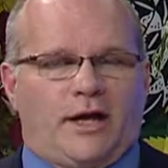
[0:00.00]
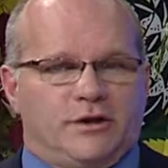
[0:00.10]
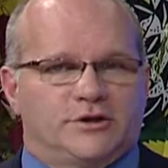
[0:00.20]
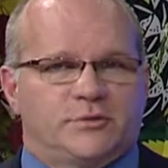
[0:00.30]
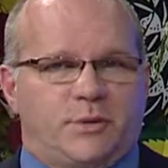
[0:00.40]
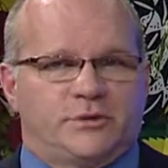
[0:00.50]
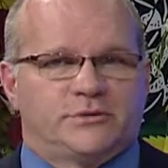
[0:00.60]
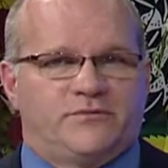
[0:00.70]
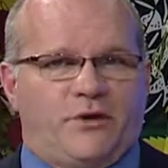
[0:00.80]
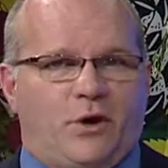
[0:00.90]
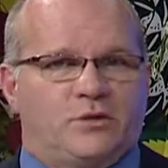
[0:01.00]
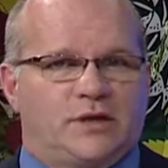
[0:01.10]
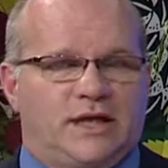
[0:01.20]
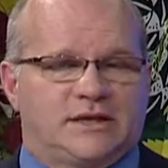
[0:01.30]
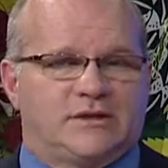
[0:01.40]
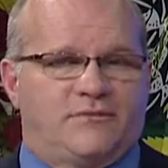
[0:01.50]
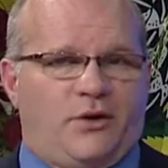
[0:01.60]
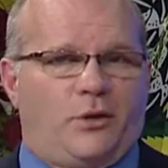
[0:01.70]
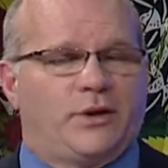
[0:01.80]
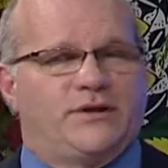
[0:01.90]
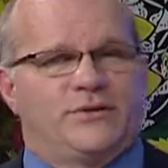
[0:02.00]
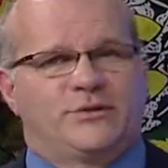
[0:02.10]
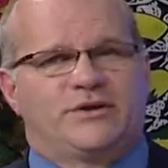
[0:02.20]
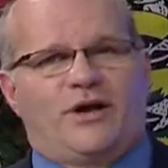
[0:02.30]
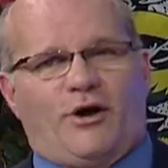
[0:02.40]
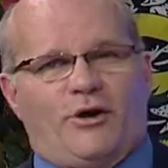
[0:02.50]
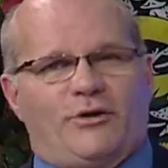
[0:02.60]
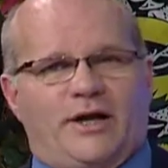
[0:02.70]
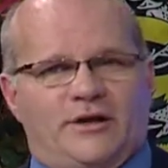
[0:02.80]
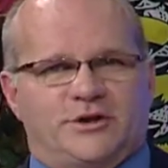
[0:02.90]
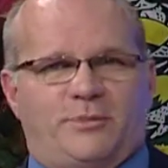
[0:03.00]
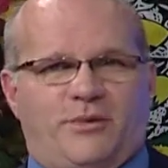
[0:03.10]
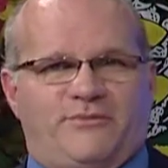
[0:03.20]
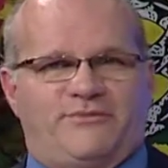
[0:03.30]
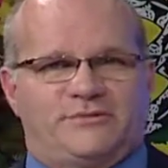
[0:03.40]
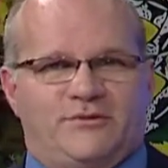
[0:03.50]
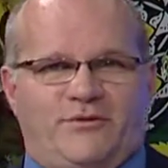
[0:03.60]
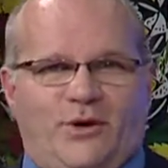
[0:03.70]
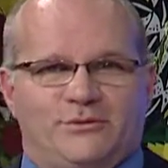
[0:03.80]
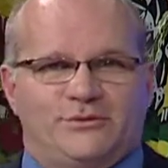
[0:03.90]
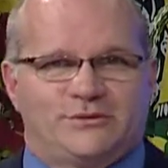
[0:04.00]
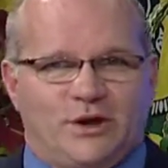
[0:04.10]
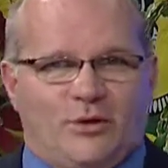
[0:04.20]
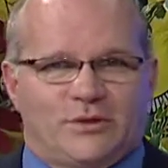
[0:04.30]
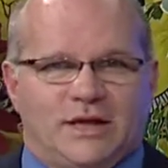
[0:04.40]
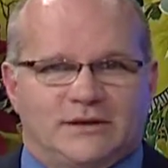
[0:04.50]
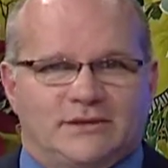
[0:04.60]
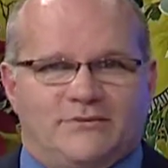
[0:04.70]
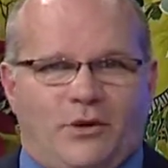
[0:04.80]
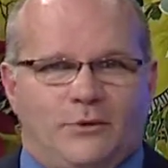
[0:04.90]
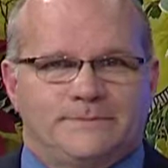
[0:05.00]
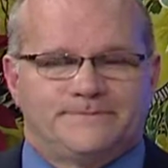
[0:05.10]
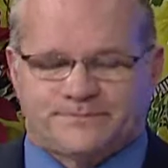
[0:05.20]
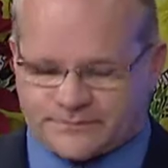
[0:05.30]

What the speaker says: eligible to vote get to vote, and those that aren't eligible to vote don't get to vote.